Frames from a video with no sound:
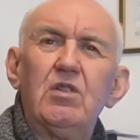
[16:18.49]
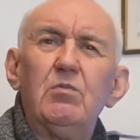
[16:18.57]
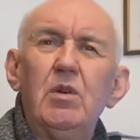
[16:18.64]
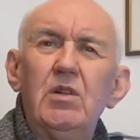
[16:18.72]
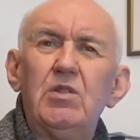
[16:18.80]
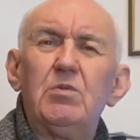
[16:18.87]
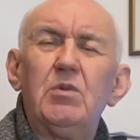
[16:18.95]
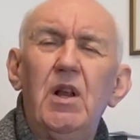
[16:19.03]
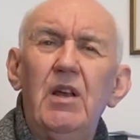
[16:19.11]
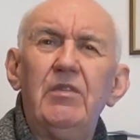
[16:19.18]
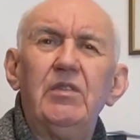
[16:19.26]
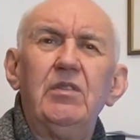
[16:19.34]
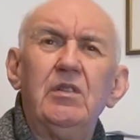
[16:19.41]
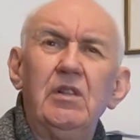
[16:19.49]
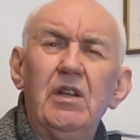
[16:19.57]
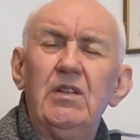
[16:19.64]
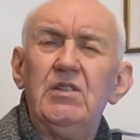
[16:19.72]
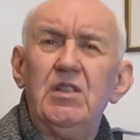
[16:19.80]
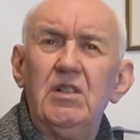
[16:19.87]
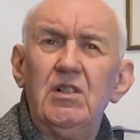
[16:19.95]
you might as well have an
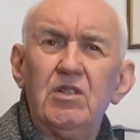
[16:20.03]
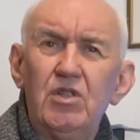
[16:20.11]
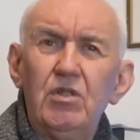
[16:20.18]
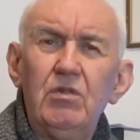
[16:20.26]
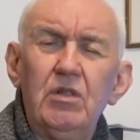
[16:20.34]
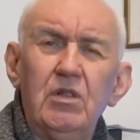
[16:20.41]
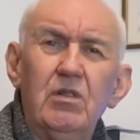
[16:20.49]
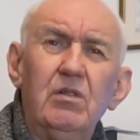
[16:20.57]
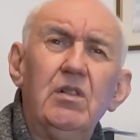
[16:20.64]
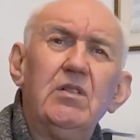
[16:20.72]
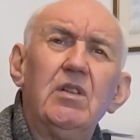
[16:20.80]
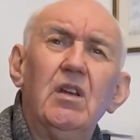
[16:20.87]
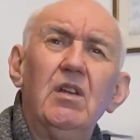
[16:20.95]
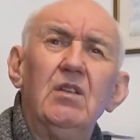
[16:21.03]
antenna tuner unit